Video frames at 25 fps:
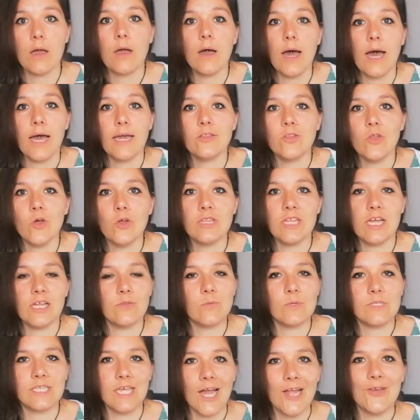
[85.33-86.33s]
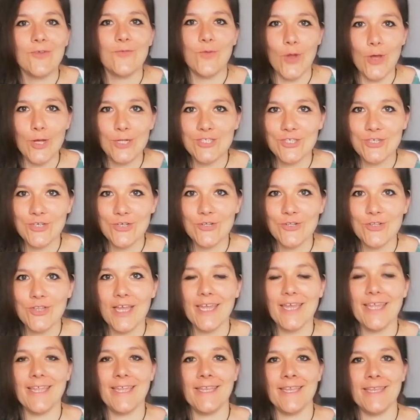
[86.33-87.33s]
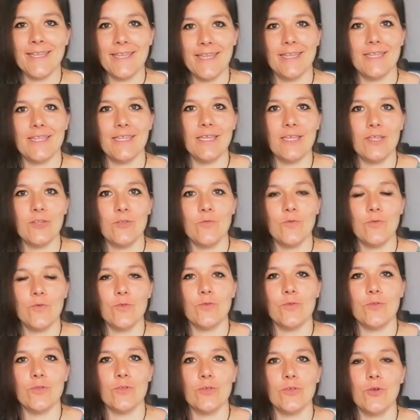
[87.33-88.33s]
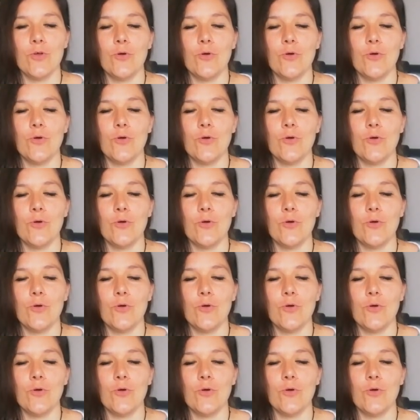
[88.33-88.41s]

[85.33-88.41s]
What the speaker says: I thought that was kind of logical and that it will,